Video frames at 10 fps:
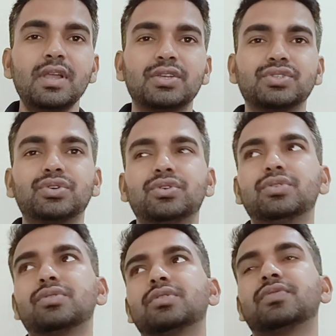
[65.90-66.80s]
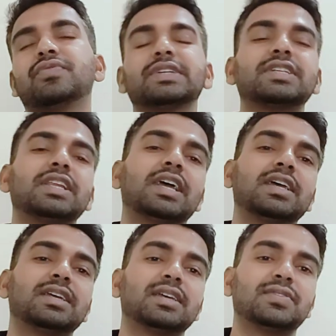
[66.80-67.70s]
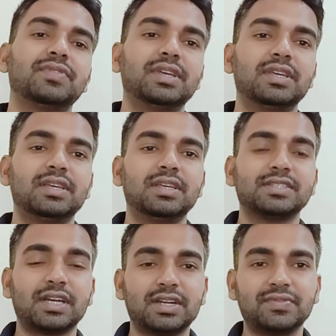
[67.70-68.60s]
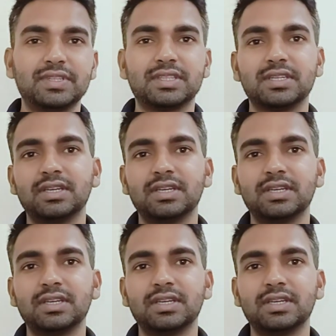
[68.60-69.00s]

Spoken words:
So, firstly, we start with